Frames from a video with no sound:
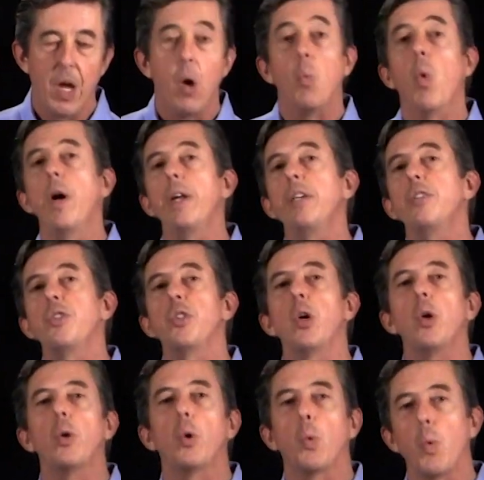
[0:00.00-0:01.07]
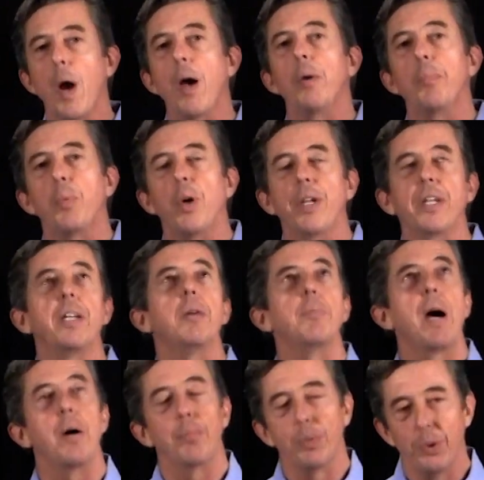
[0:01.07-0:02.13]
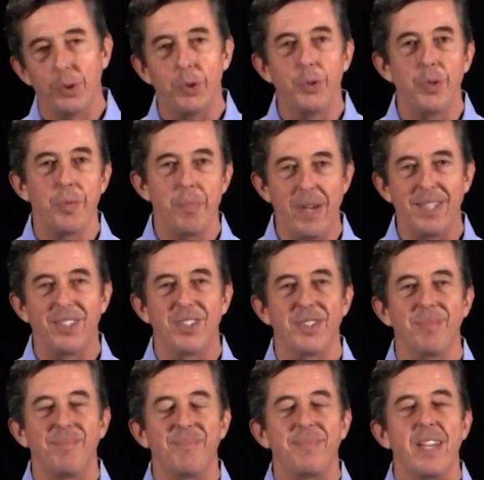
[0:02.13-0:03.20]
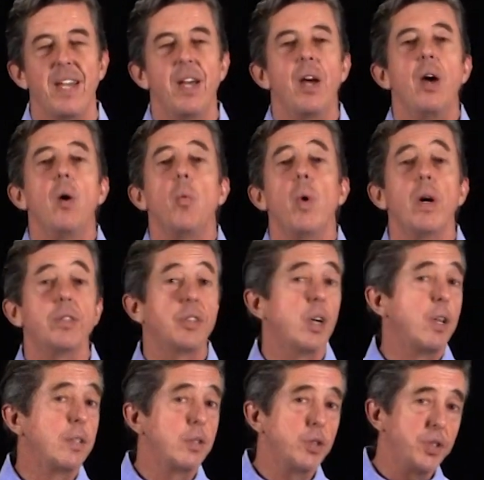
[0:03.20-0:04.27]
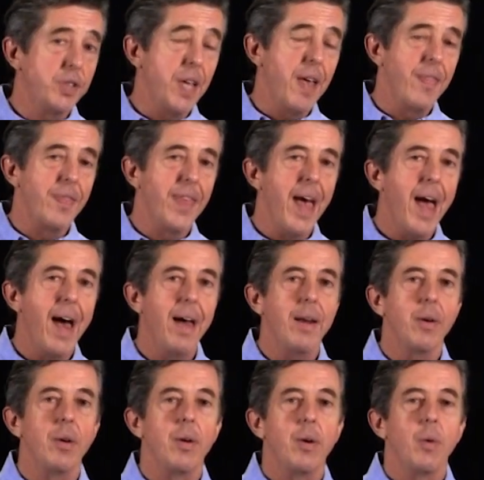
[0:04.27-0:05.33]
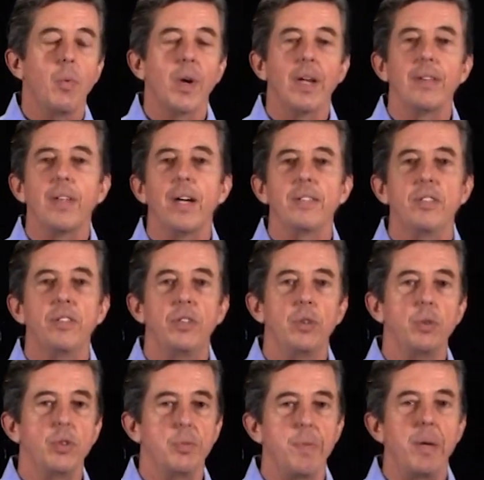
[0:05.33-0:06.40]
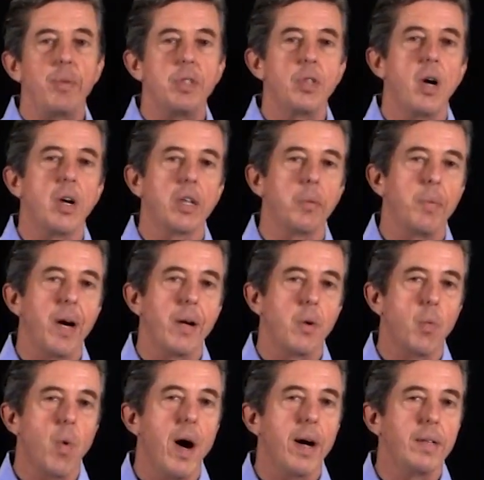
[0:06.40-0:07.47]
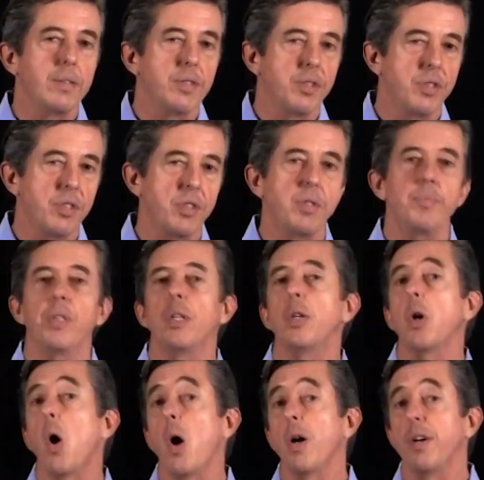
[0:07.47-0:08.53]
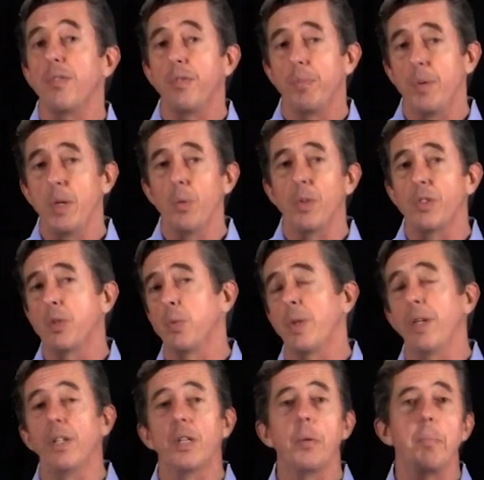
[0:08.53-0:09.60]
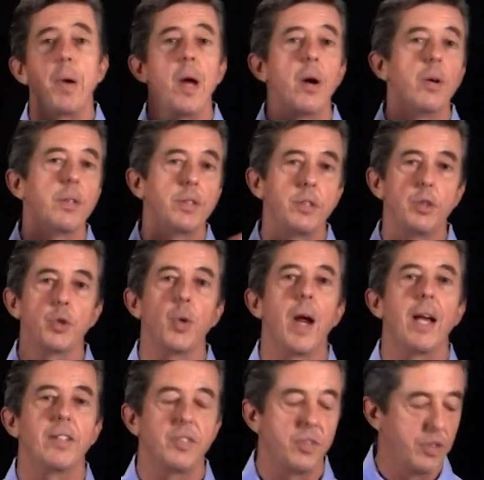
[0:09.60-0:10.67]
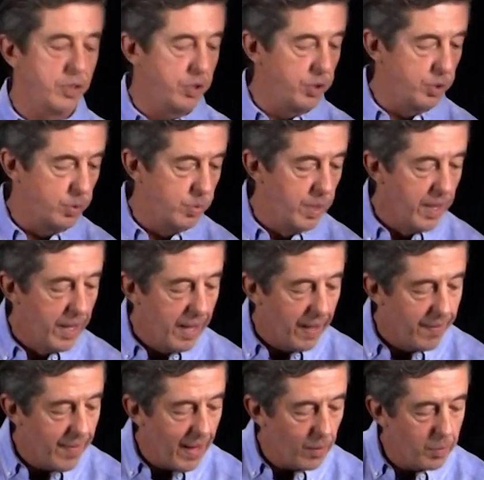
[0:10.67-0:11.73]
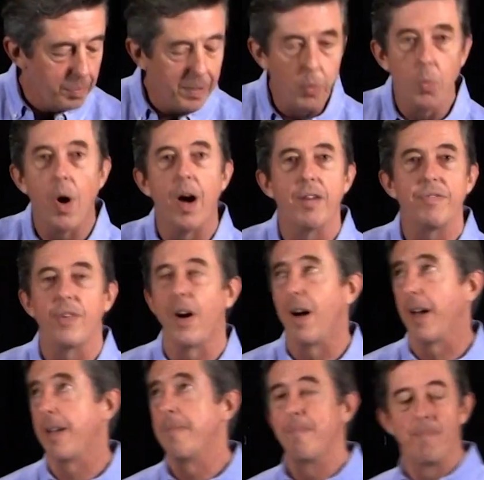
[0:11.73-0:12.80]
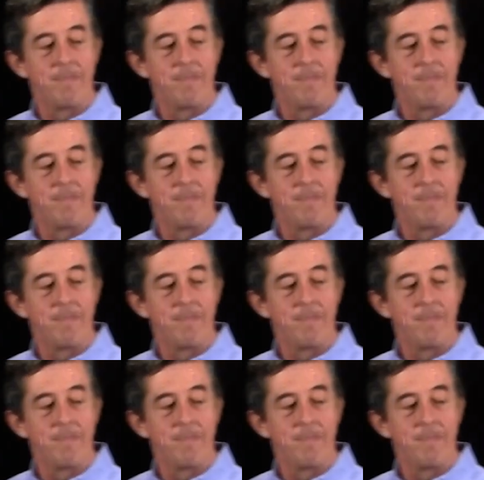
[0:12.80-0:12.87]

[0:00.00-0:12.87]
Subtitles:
What is so groundbreaking about Bluetooth mesh? Well, to understand that, what I'd like to do is maybe talk about a wireless system that you're already familiar with so we can compare and contrast the two, and that would be Wi-Fi.